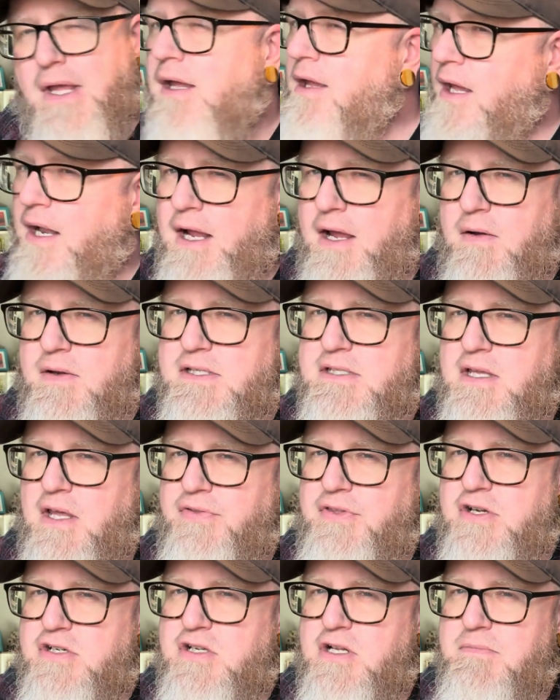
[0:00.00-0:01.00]
And I always thought
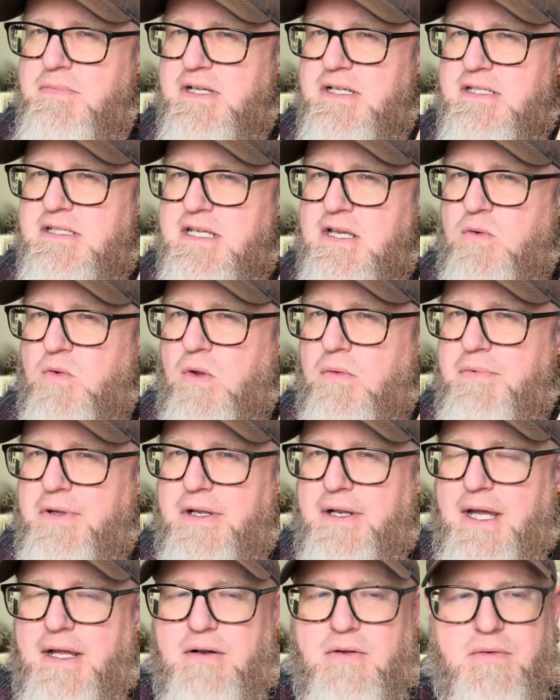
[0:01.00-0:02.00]
there should have been a sequel,
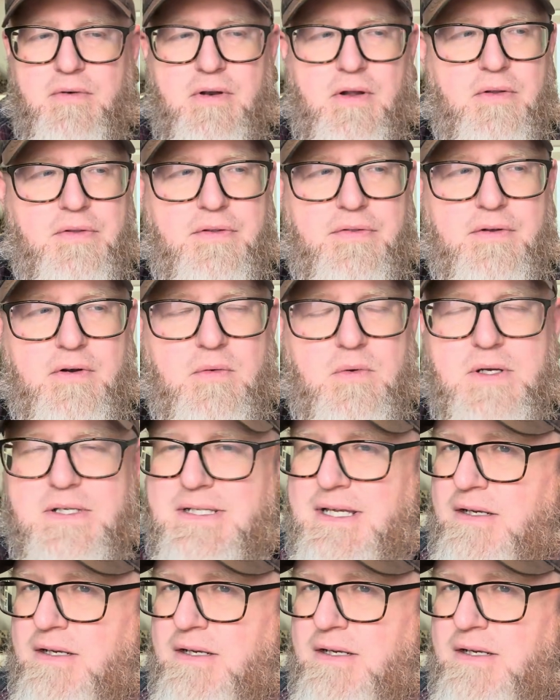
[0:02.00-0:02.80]
but I don't know that there was.